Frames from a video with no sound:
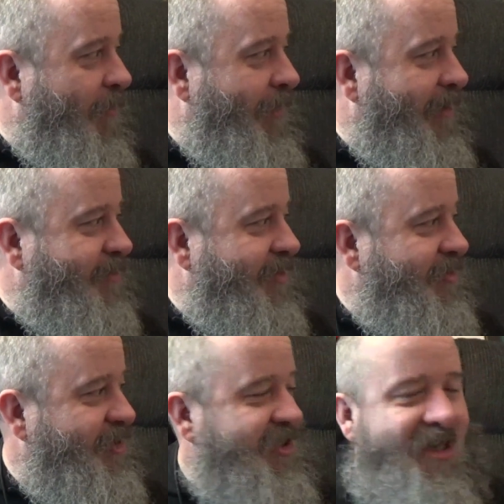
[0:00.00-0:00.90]
embarrass her,
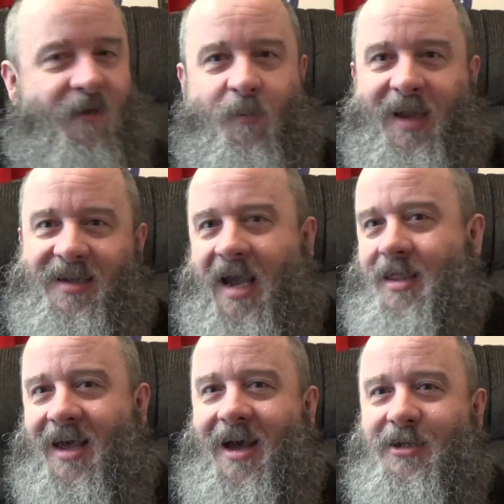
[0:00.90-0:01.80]
and she's giving me
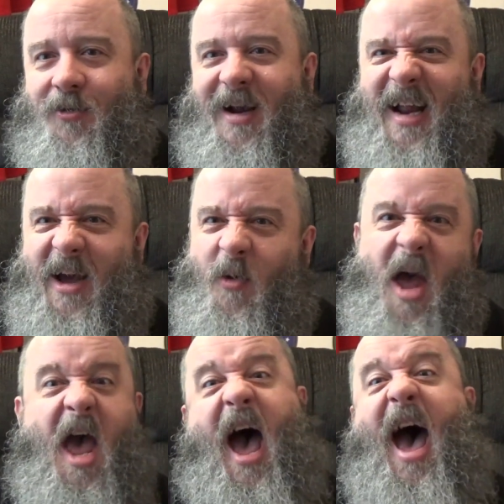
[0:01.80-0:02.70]
death eyes right now.
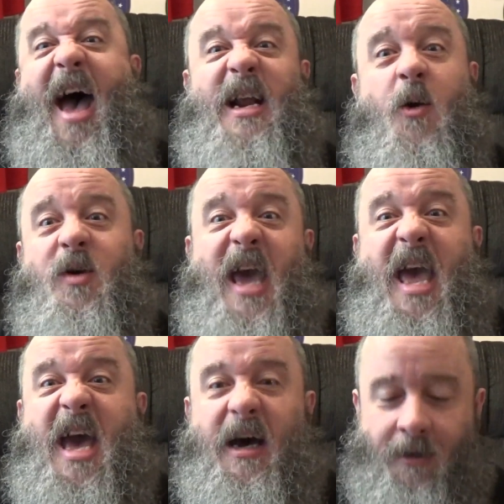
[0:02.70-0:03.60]
I don't
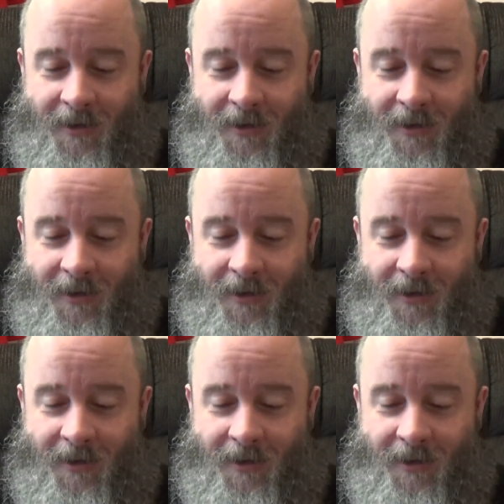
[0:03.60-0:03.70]
care.